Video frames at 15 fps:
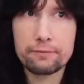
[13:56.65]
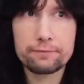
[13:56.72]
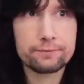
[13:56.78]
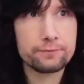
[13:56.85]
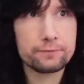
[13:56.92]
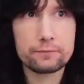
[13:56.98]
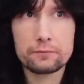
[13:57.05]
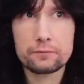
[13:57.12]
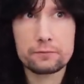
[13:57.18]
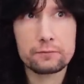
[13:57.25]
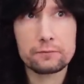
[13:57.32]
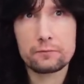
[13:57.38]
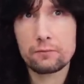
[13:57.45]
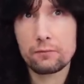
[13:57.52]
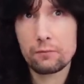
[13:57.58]

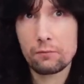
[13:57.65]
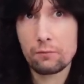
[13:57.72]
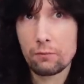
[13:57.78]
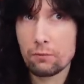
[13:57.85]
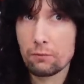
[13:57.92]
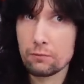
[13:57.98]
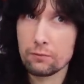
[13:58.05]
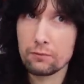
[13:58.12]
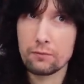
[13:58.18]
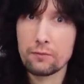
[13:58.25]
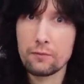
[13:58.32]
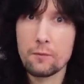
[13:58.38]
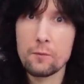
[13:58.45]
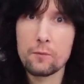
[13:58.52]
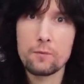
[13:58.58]
Kind
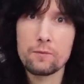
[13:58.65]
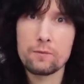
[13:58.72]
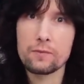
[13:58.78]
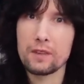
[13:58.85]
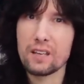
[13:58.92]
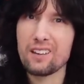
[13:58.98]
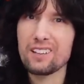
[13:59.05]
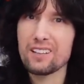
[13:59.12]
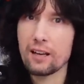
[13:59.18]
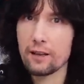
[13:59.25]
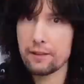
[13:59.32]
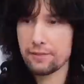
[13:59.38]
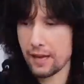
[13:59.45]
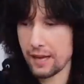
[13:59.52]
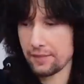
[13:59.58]
of
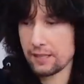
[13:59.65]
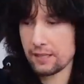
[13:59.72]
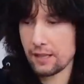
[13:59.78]
like that.